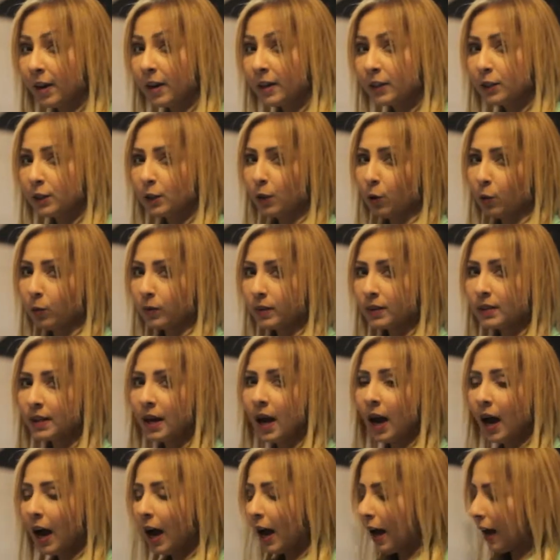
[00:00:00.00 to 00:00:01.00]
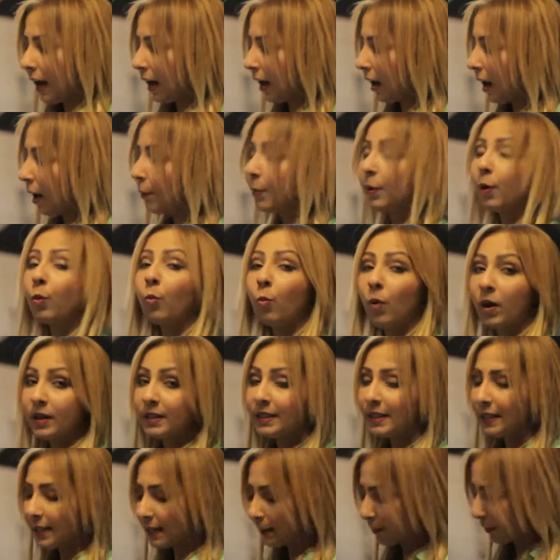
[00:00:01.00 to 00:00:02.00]
salt, about 1
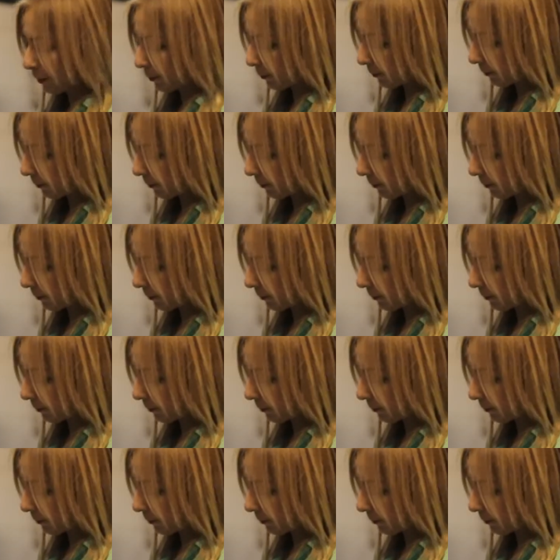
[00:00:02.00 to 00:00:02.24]
teaspoon.